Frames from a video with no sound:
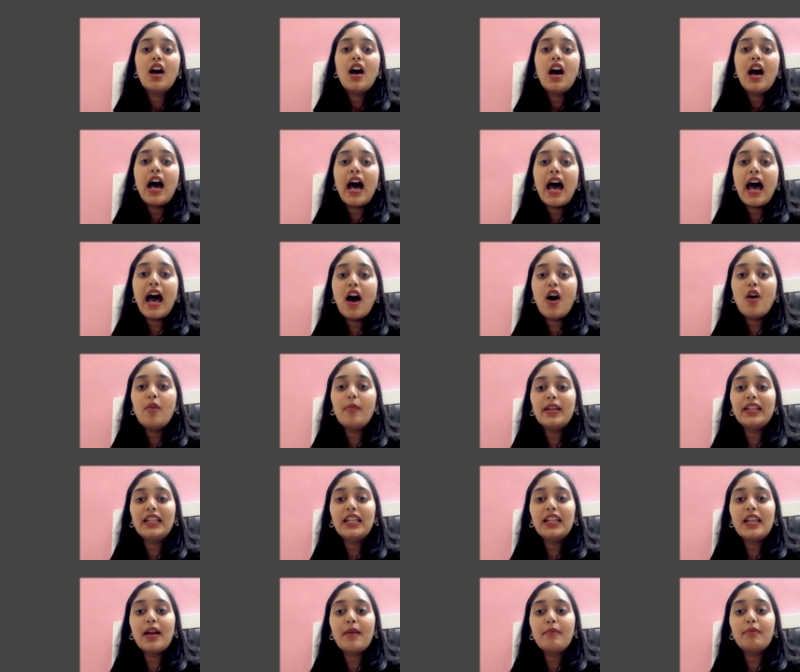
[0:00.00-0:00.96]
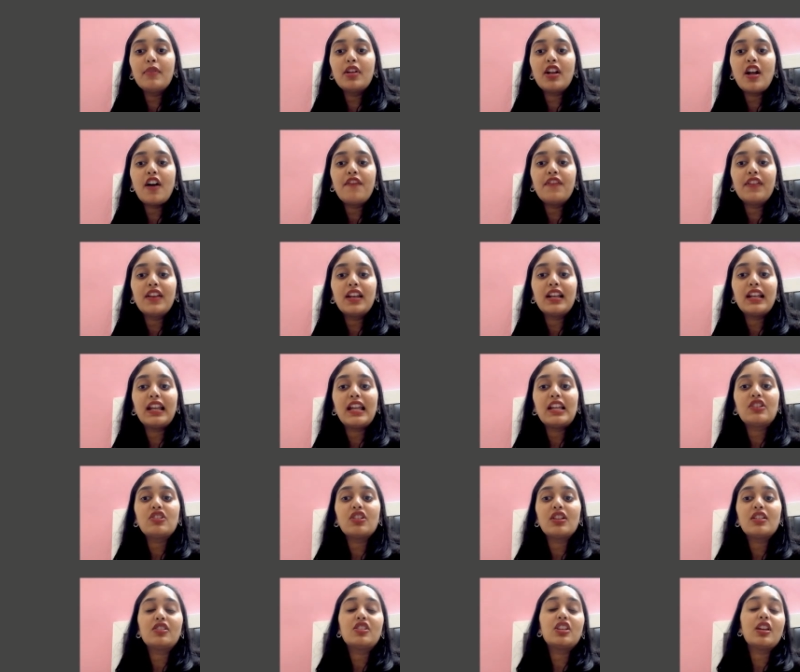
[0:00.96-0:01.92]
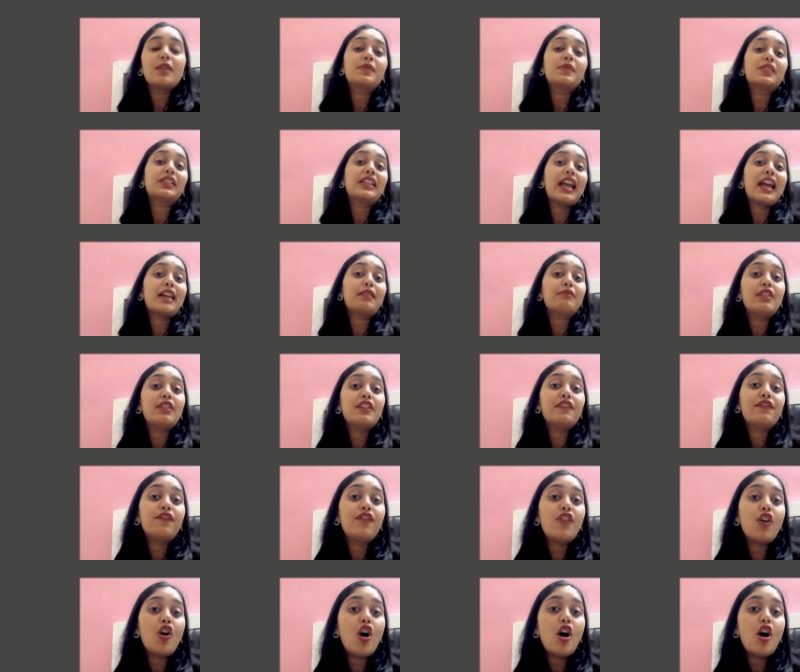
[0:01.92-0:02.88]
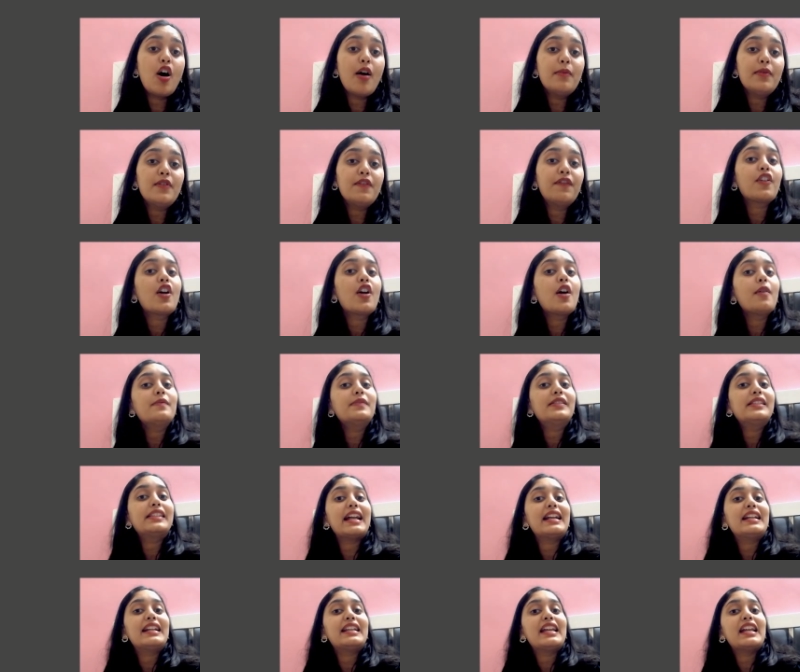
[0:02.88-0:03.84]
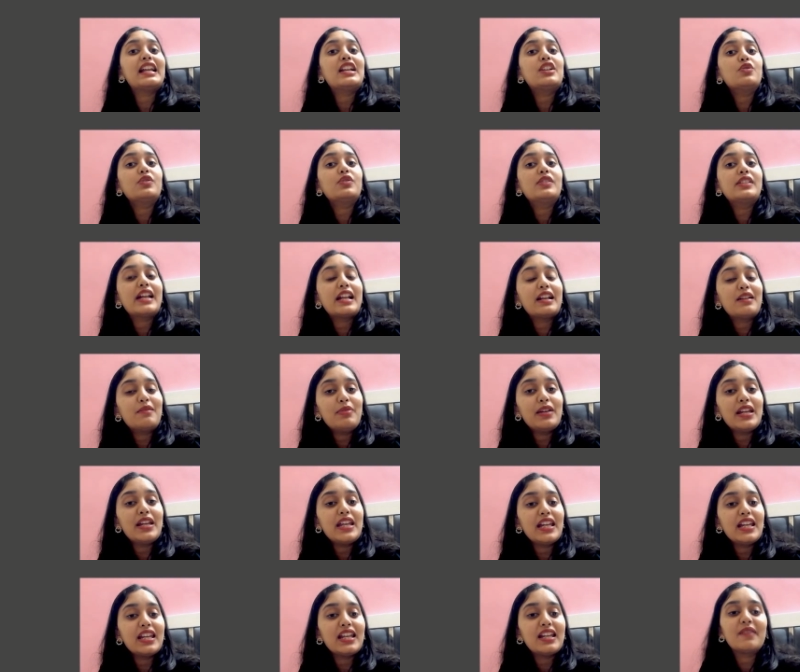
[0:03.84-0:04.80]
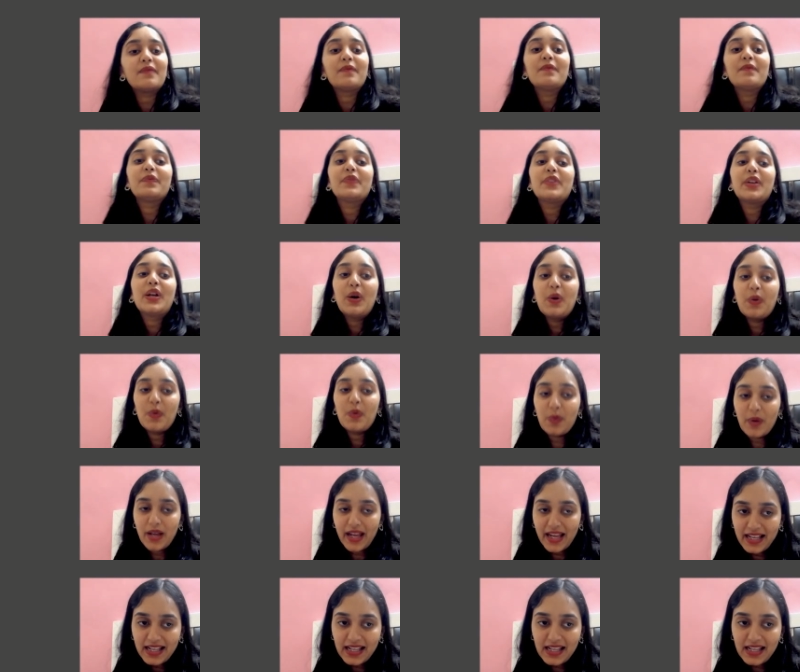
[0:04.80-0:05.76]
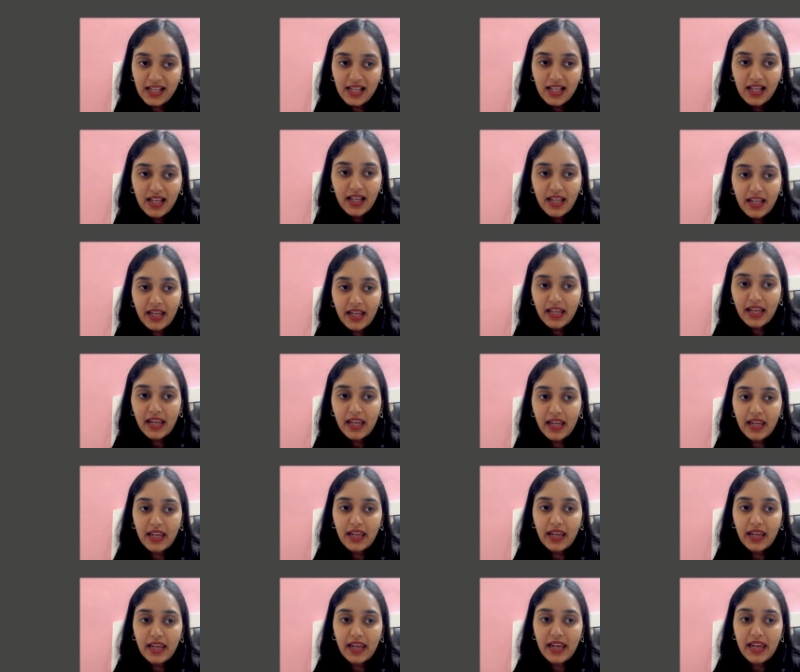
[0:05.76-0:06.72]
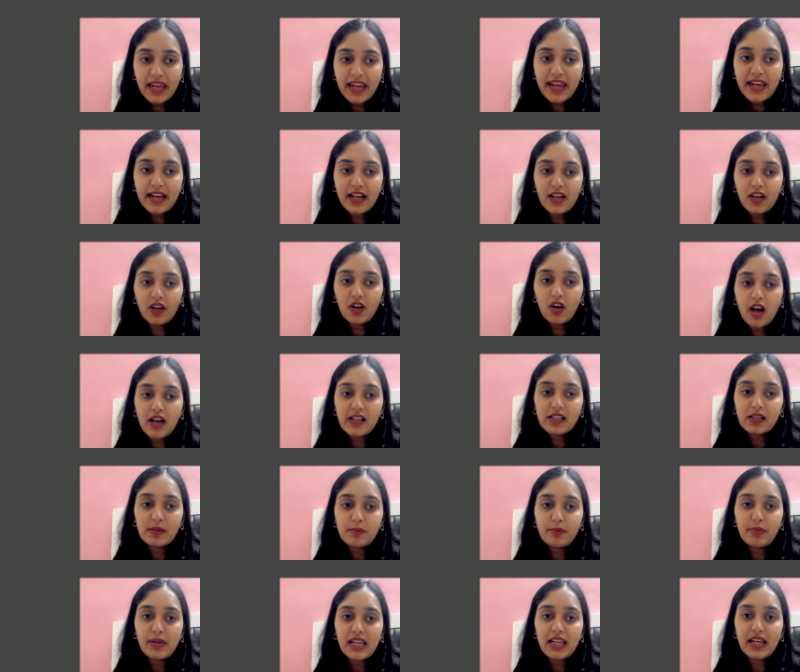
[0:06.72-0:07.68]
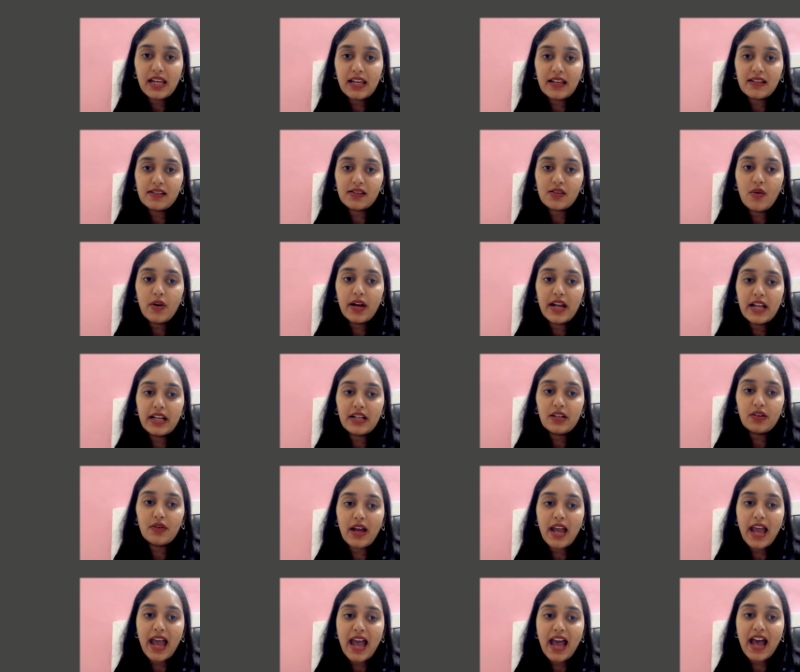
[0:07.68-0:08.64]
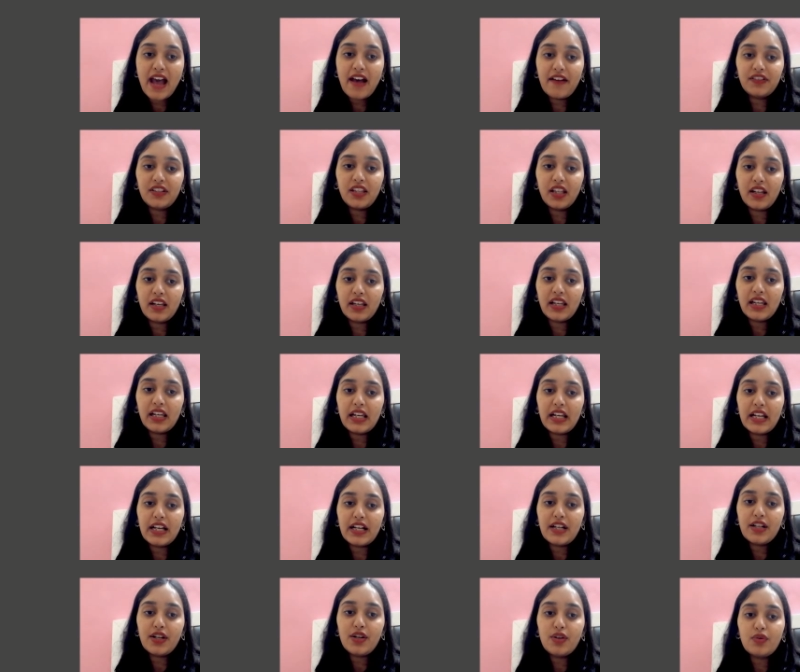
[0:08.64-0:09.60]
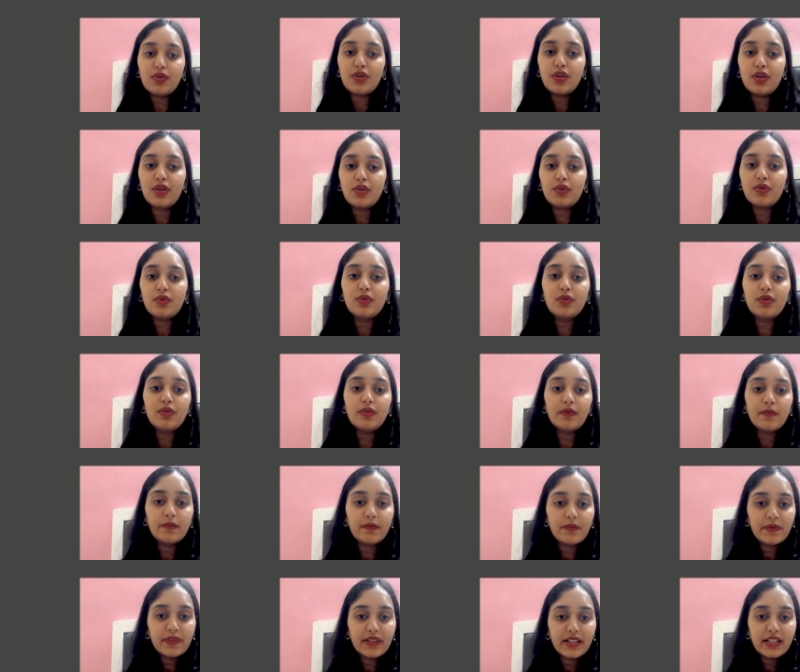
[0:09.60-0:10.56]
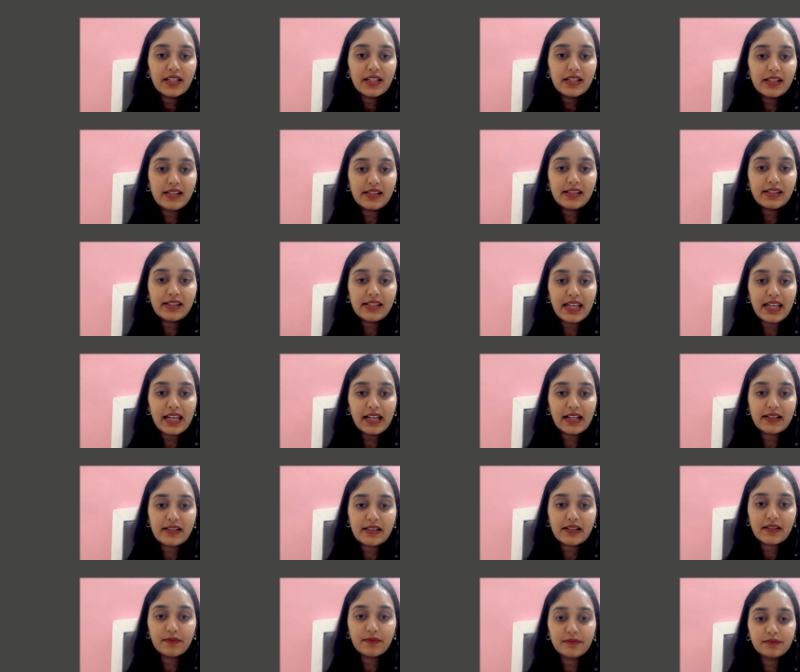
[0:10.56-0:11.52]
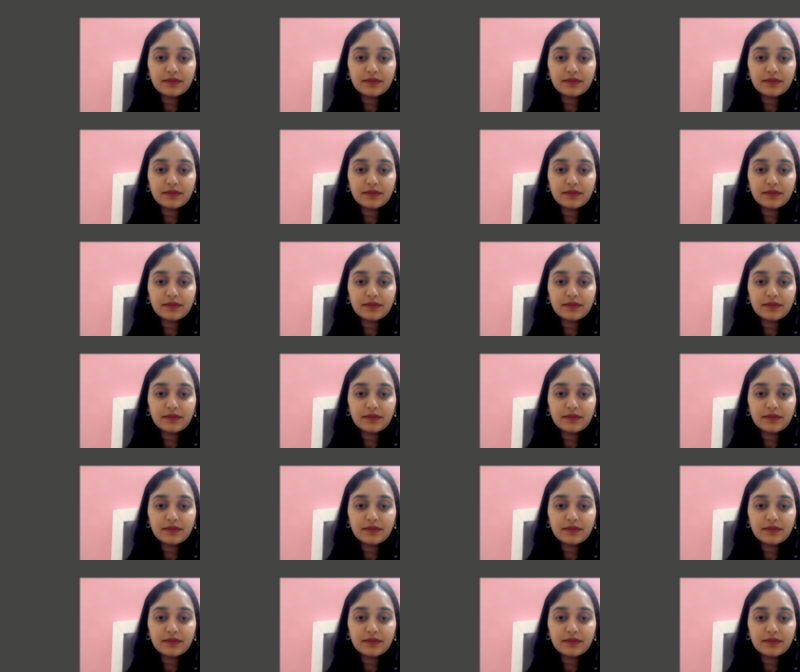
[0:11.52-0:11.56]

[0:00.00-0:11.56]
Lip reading: How many number of relationships can be formed from set A to set B? Well, A cross B is going to have 3 into 2, 6